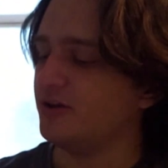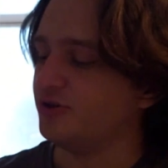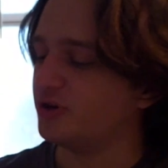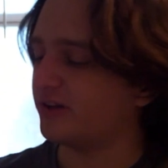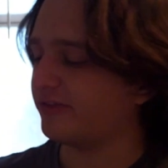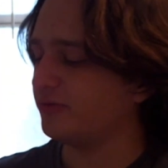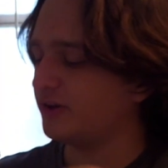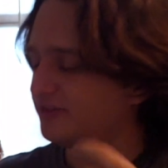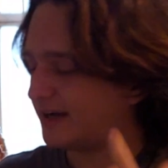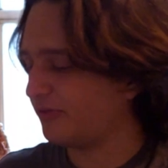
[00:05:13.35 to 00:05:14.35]
You can see
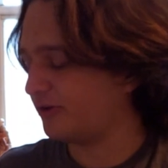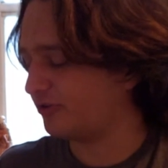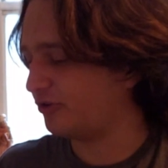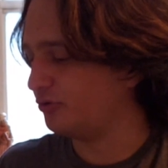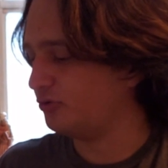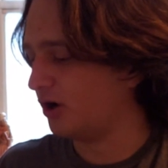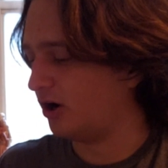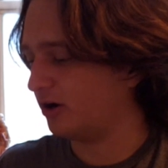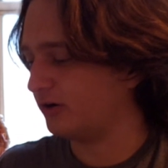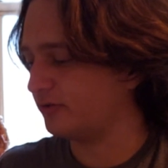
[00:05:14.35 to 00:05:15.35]
written down there too
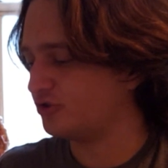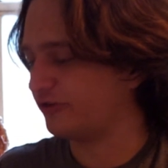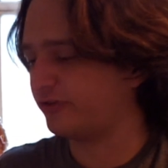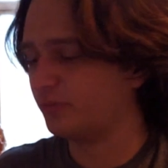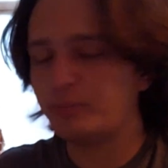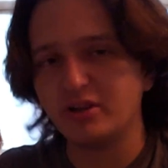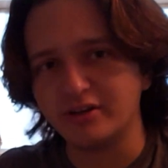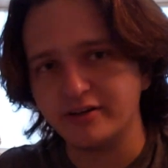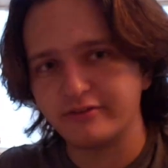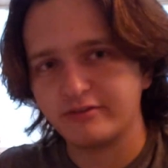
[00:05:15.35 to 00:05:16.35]
are just some
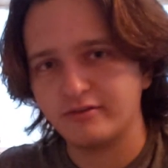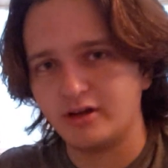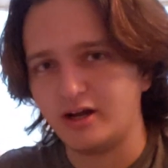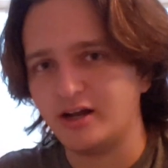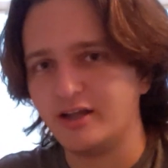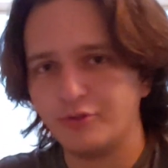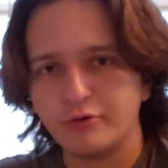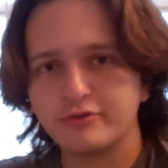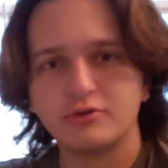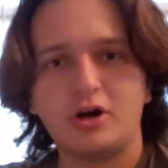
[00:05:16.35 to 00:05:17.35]
abilities. And
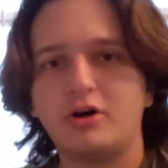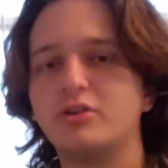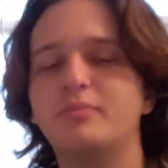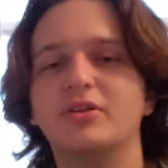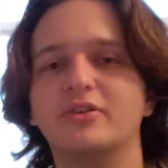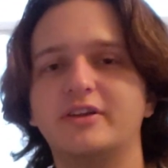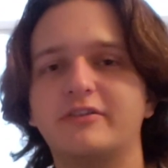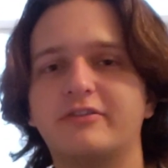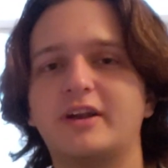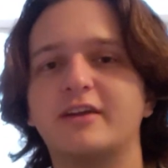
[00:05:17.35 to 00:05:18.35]
those are all
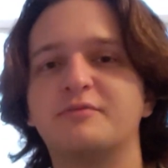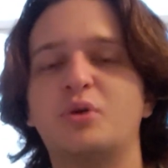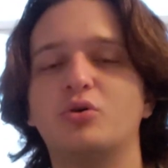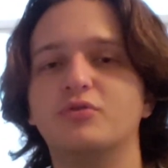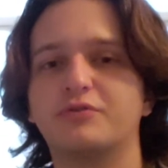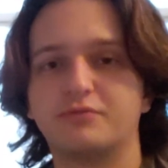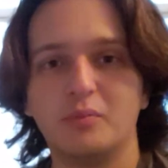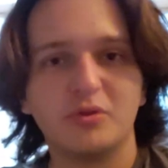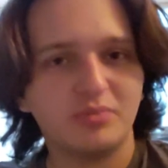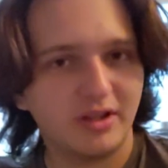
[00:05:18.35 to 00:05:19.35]
abilities that I have pulled
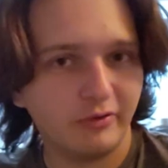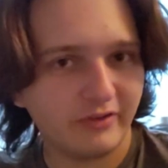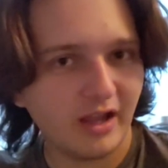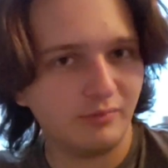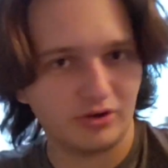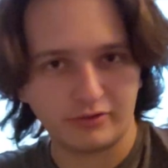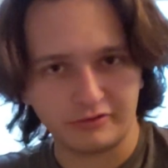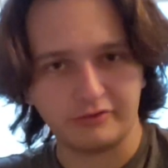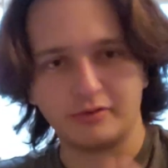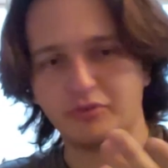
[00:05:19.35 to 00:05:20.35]
from the player's handbook.
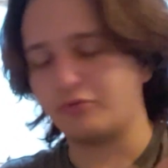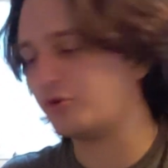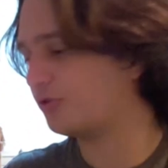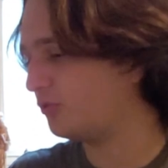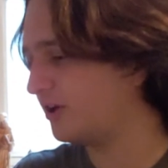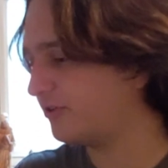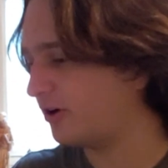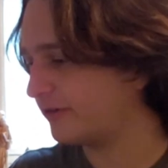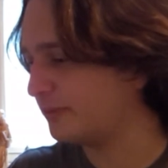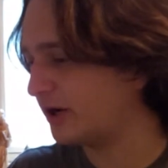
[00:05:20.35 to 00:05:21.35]
This is something Roll20
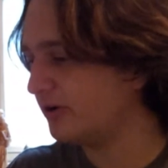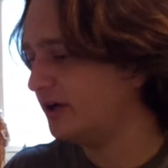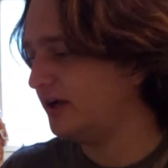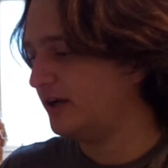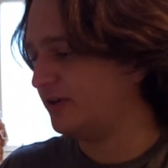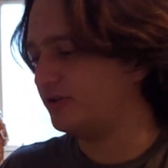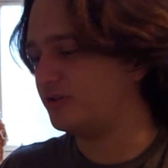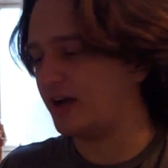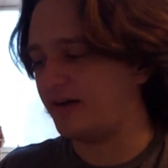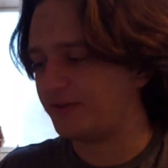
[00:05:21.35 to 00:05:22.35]
talks about.
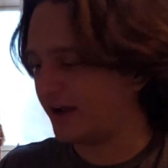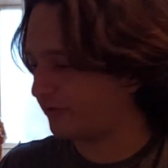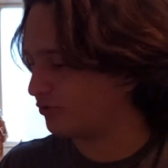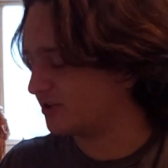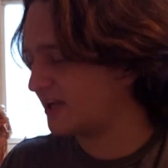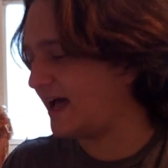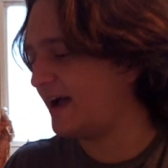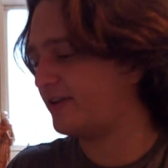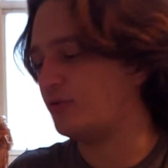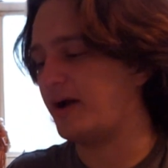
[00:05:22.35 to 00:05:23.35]
You have extra
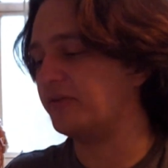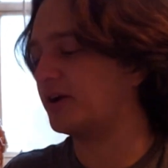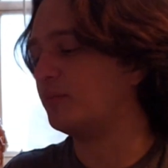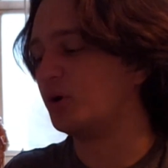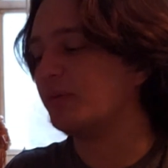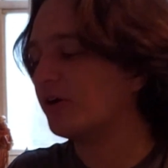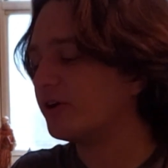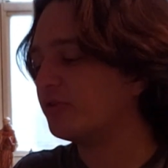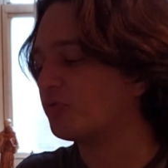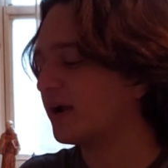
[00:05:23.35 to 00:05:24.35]
attack, you have like a
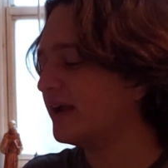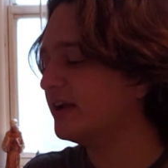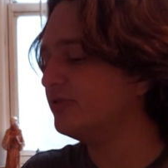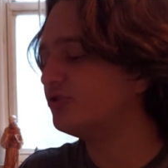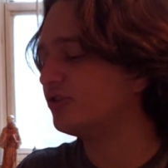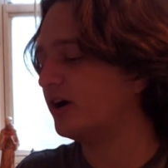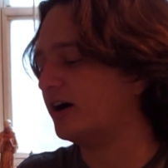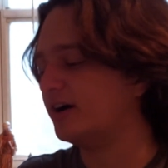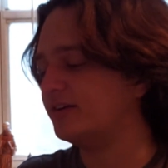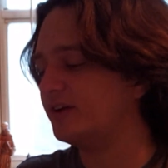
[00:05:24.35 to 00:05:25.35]
barbarian rage,
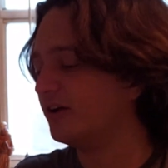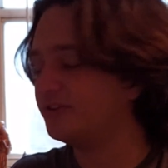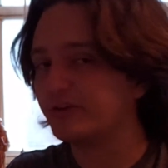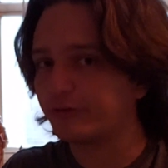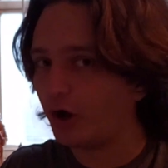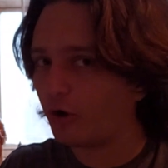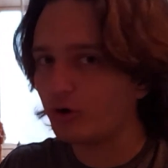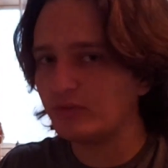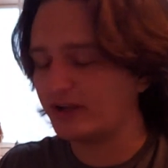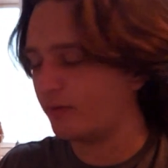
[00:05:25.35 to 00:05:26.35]
a
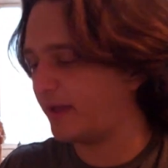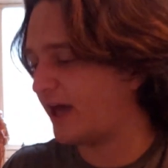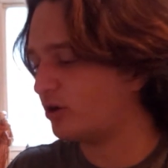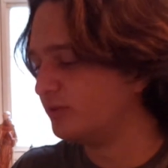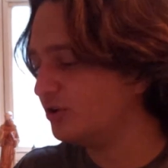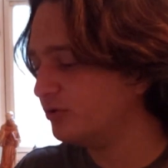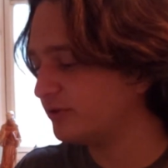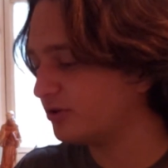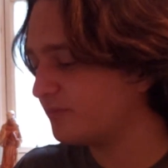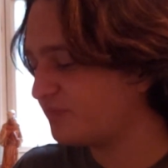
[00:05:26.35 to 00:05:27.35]
disarm, like a battle
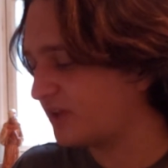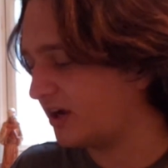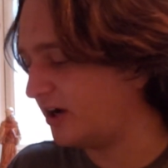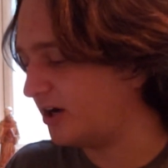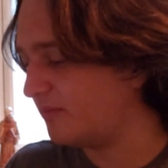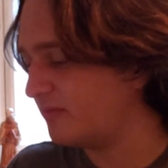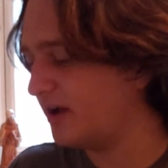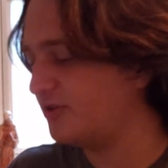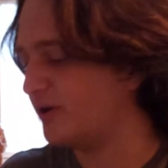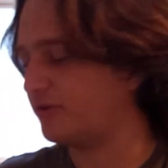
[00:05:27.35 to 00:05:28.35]
maneuver.
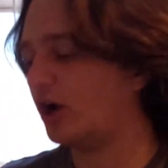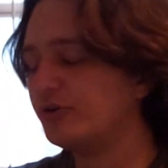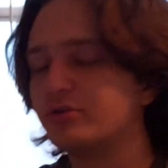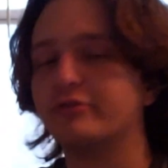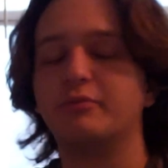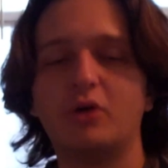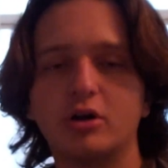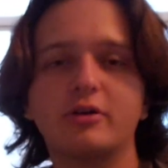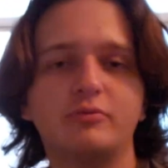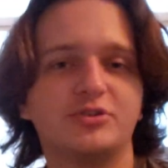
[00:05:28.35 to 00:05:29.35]
You have Hunter's
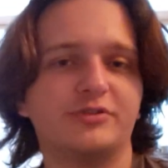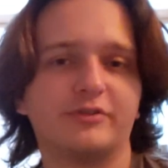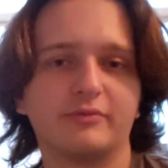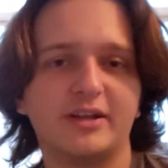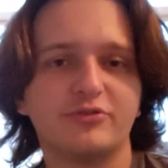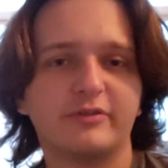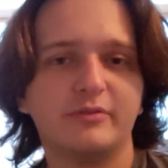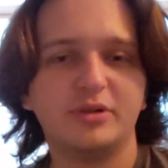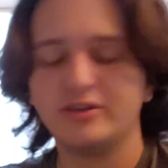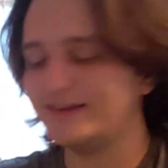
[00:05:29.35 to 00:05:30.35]
Mark, which is a ranger's
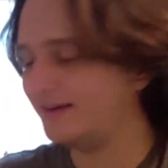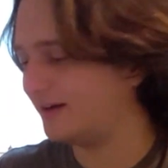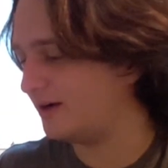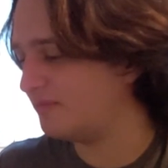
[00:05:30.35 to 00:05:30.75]
ability.